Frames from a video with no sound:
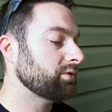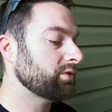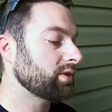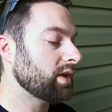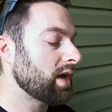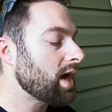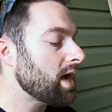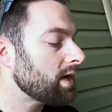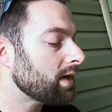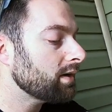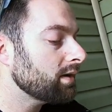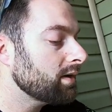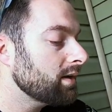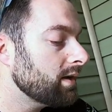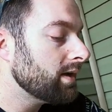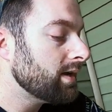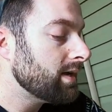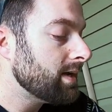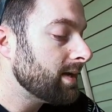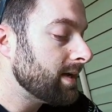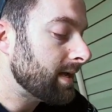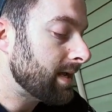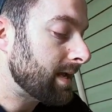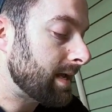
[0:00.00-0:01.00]
stock.
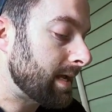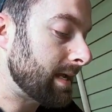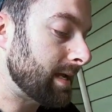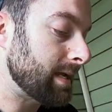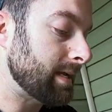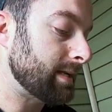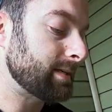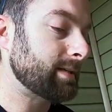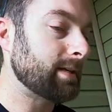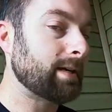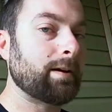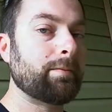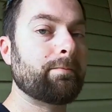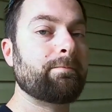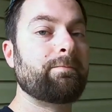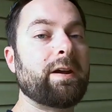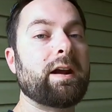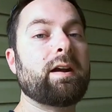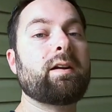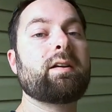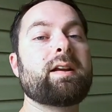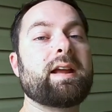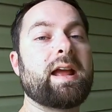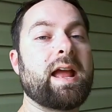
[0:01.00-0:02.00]
And I'm
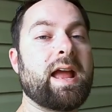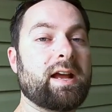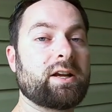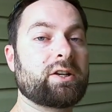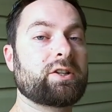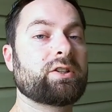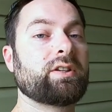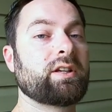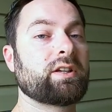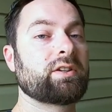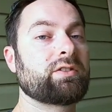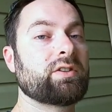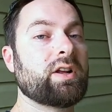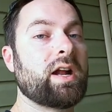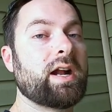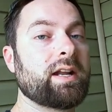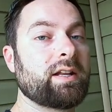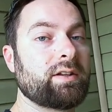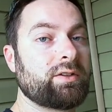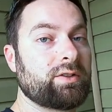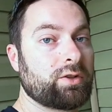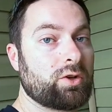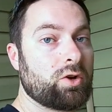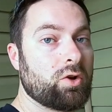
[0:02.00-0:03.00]
very actually
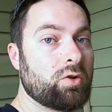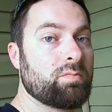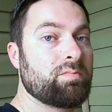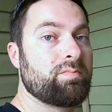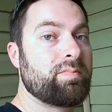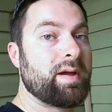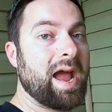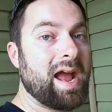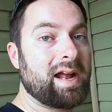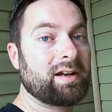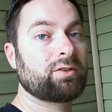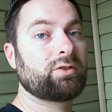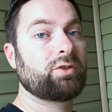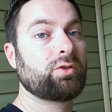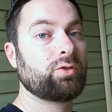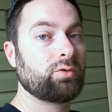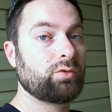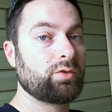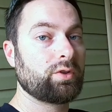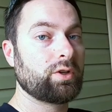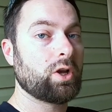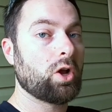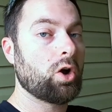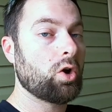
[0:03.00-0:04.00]
excited to go back to
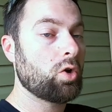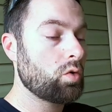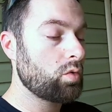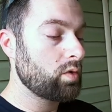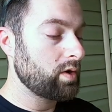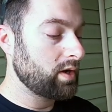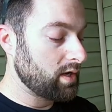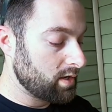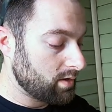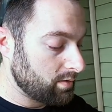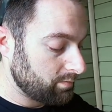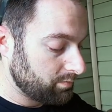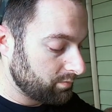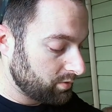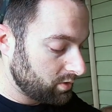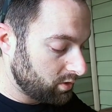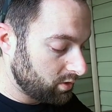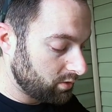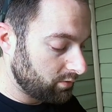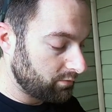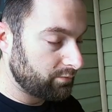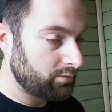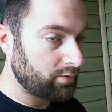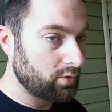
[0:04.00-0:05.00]
the OEM
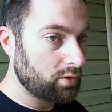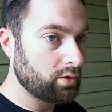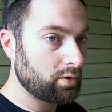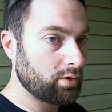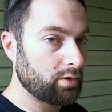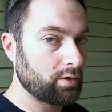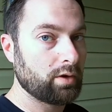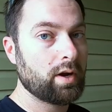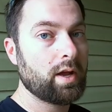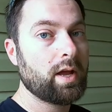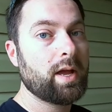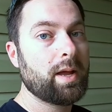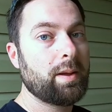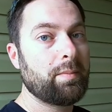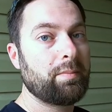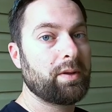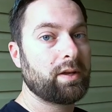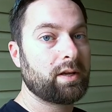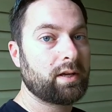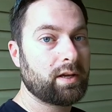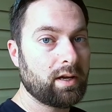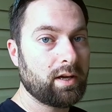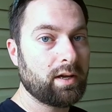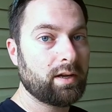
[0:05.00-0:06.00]
converter
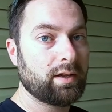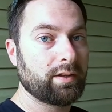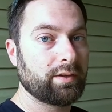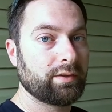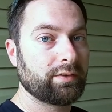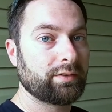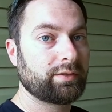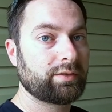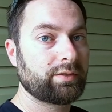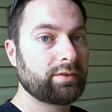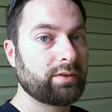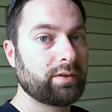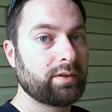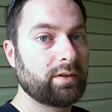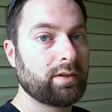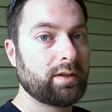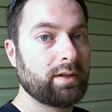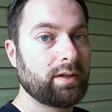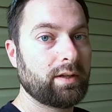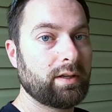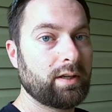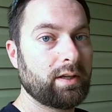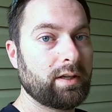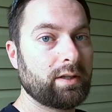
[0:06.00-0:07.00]
because
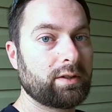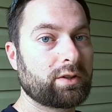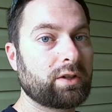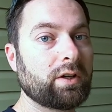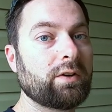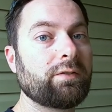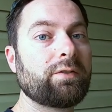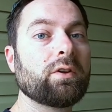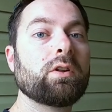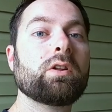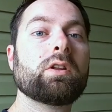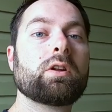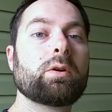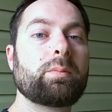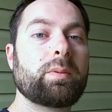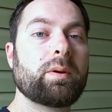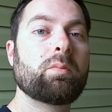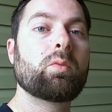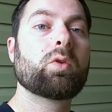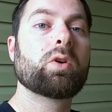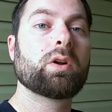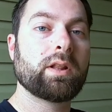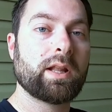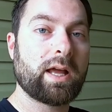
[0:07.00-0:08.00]
it's gonna feel a little bit
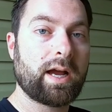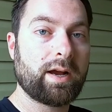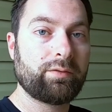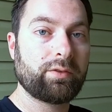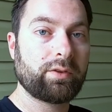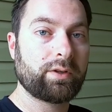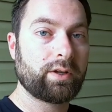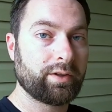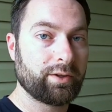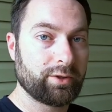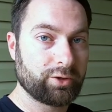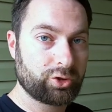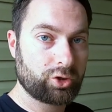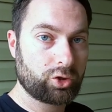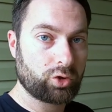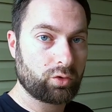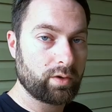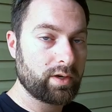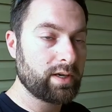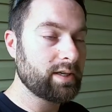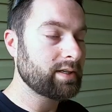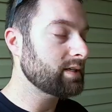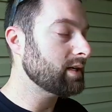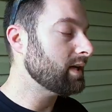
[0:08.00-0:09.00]
more lively on the
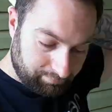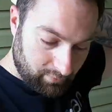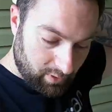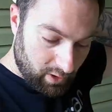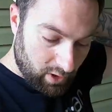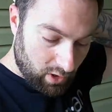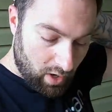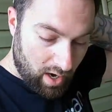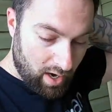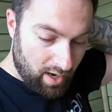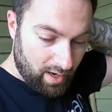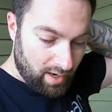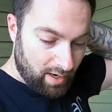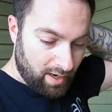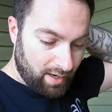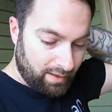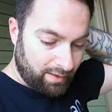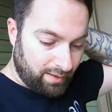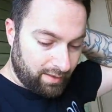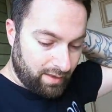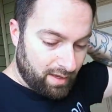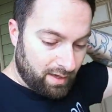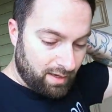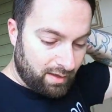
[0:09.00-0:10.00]
street. You know, I
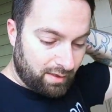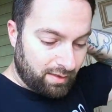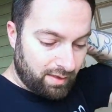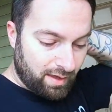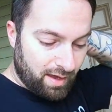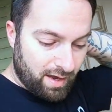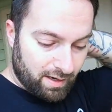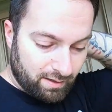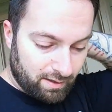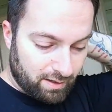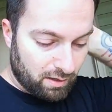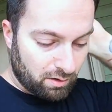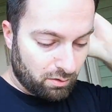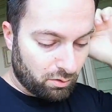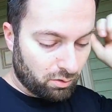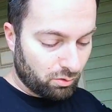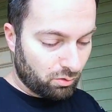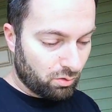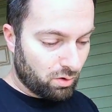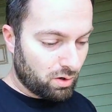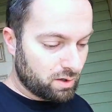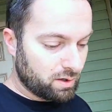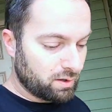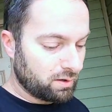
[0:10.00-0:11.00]
think that,
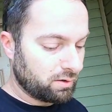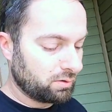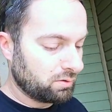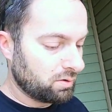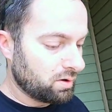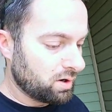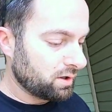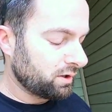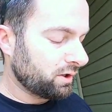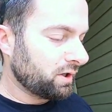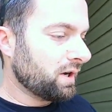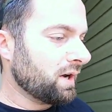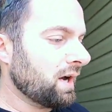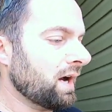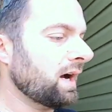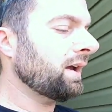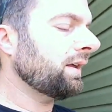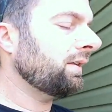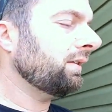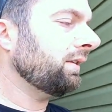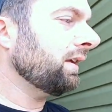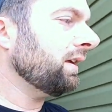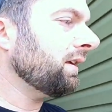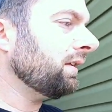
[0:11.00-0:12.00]
we'll walk into the garage.
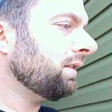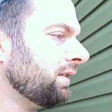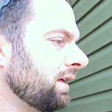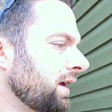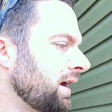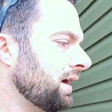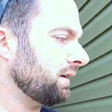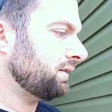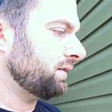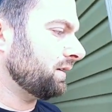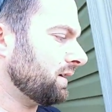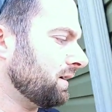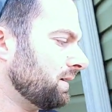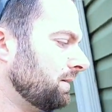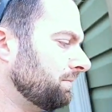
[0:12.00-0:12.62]
I think that